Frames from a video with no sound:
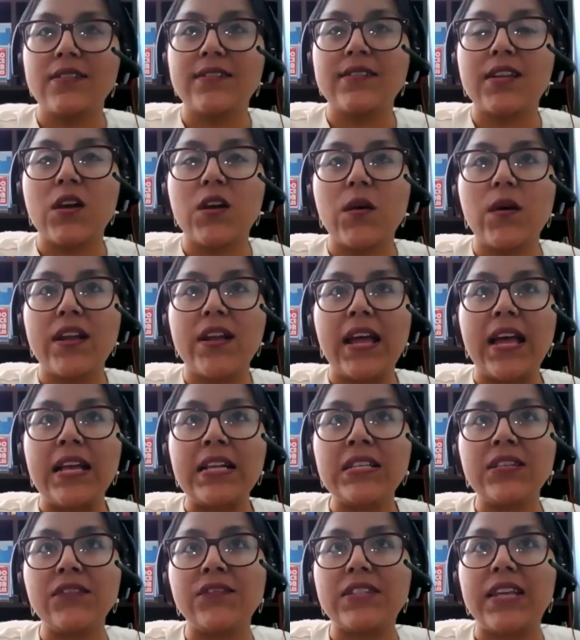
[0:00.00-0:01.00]
So an
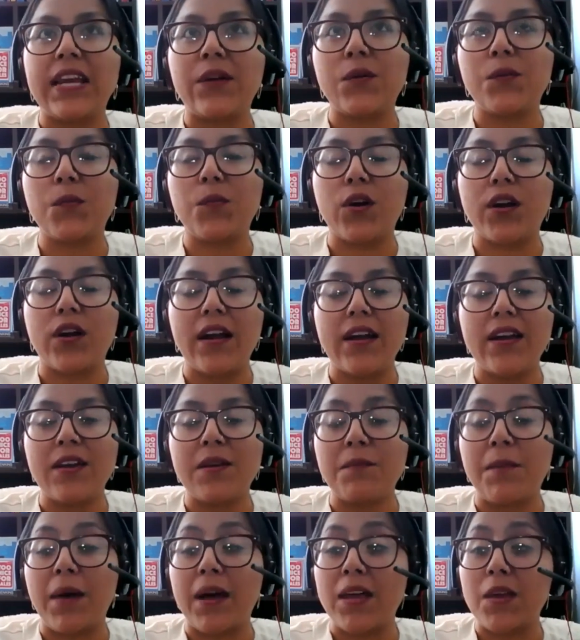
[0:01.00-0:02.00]
end of day report,
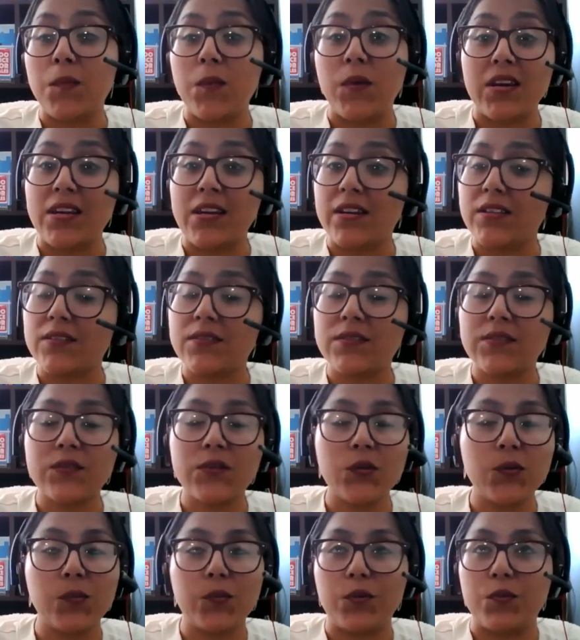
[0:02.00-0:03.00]
in my opinion, is
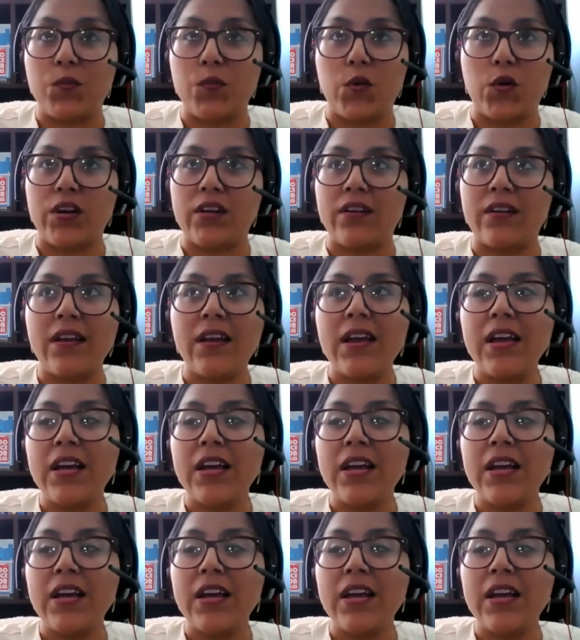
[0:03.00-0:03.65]
super important